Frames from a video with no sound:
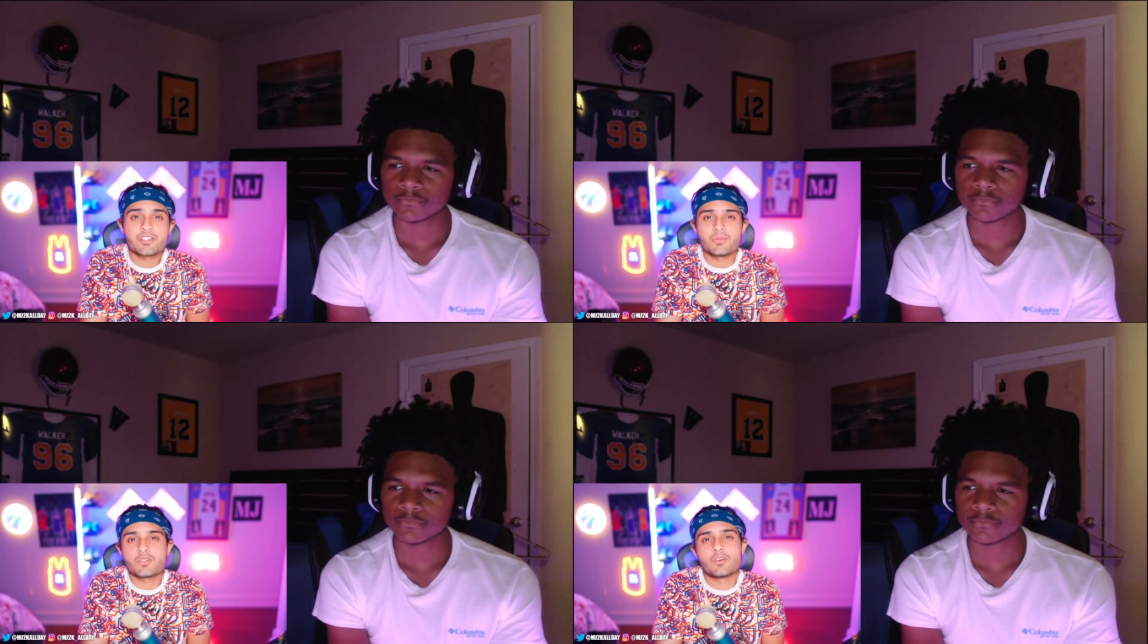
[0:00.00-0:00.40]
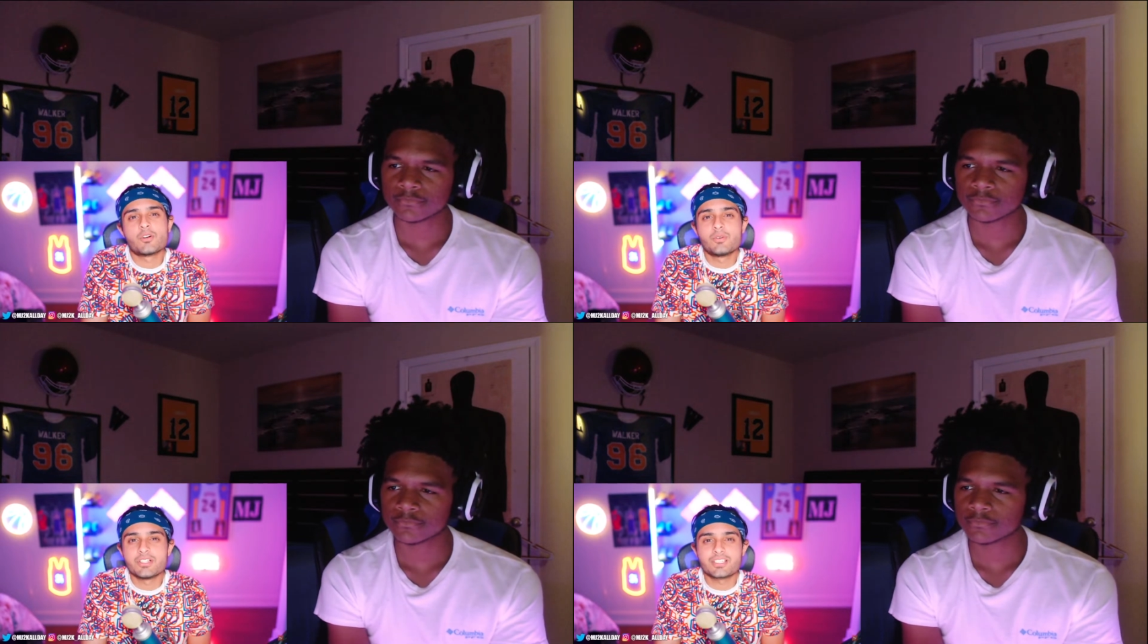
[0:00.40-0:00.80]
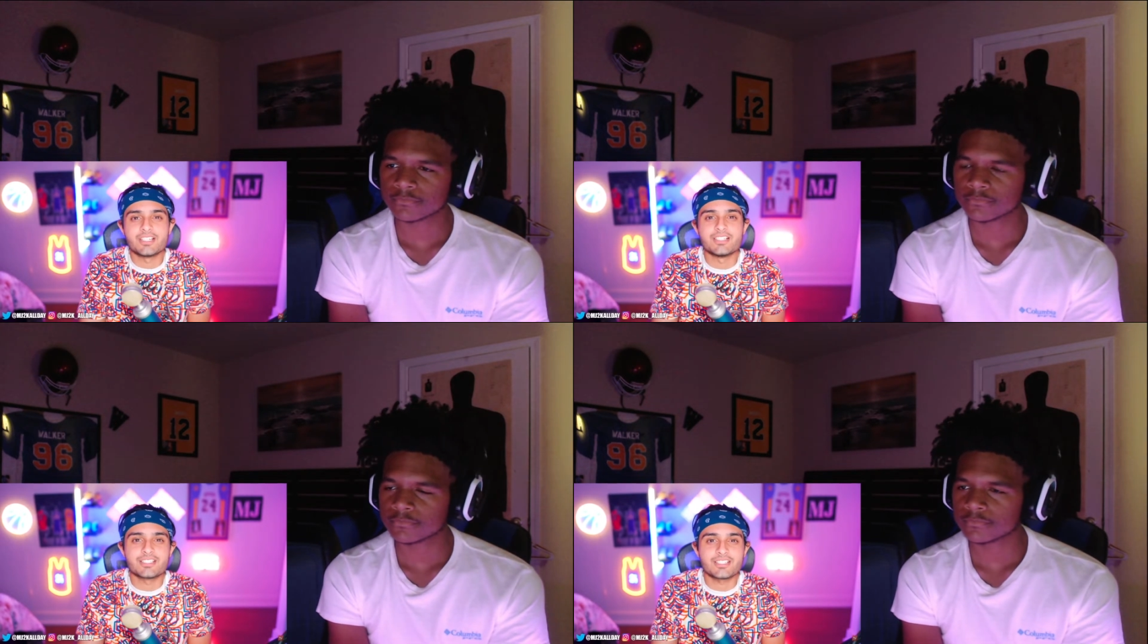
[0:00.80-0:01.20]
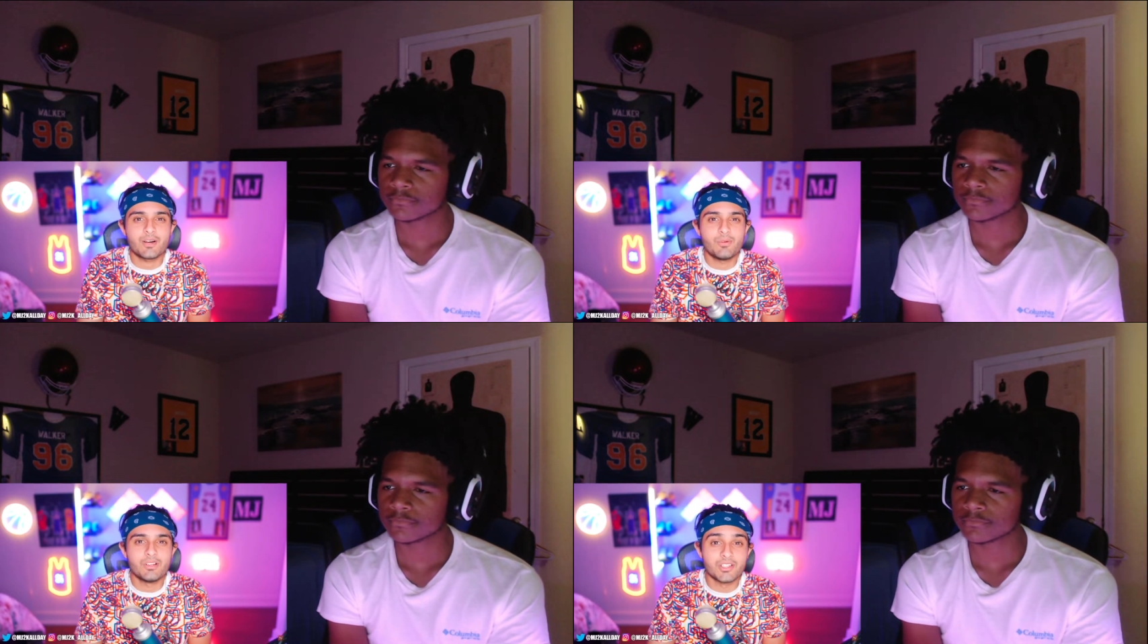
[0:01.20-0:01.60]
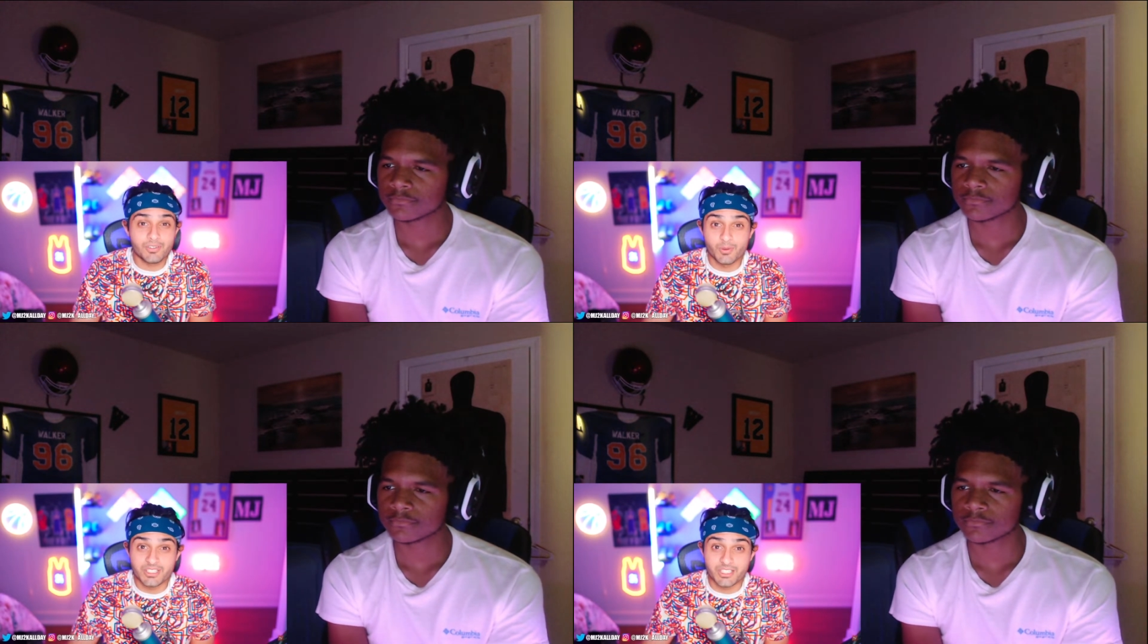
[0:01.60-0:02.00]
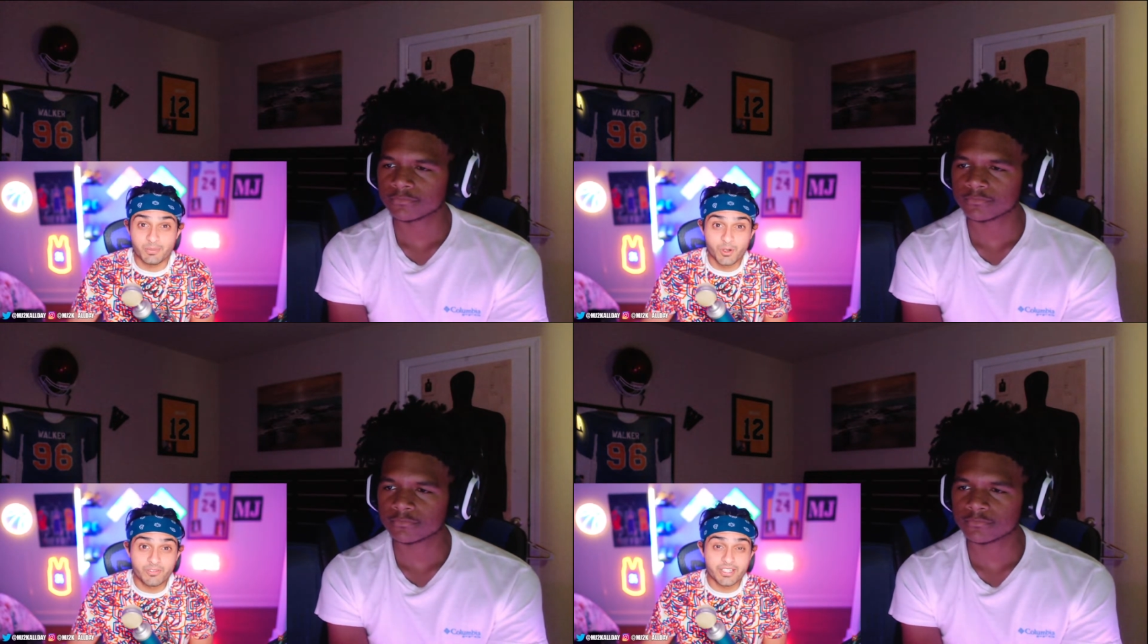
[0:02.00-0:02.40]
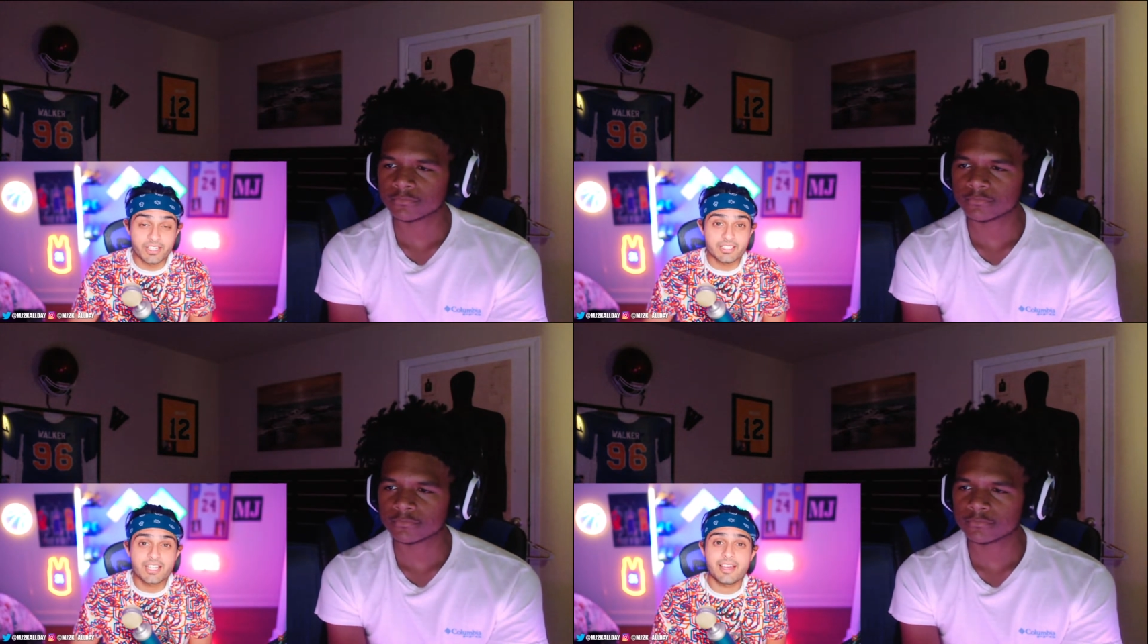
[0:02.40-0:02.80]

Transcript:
Speaker 1: some shorter ones, because I want to know if you want to see more of these.